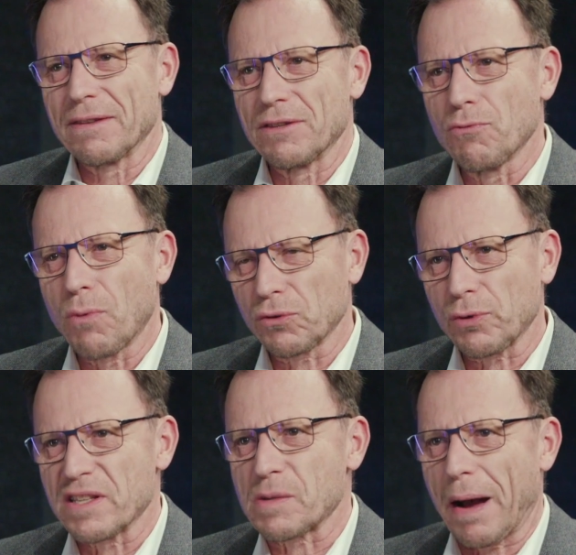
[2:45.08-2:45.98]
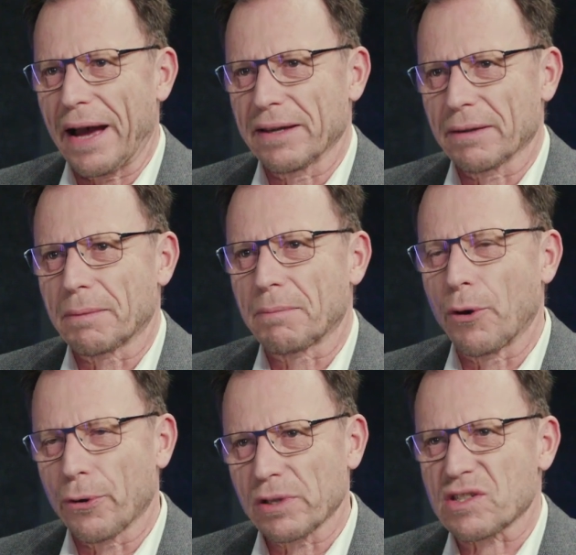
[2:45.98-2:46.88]
you want to inspire
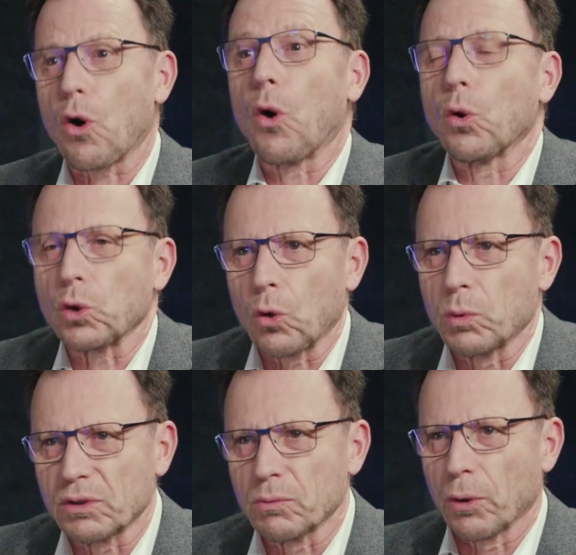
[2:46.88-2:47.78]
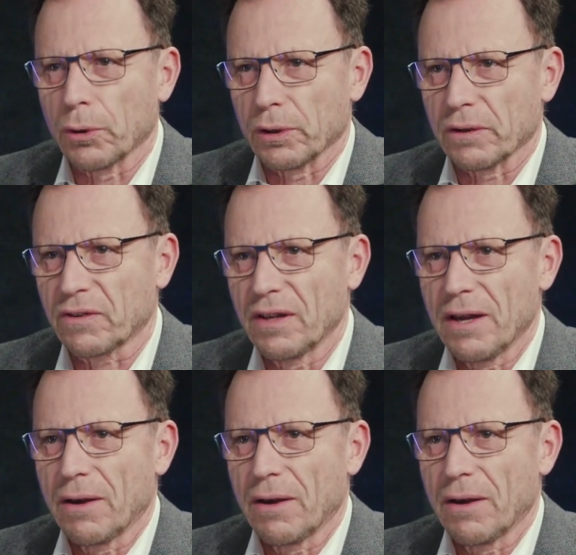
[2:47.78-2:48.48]
girls all over the world.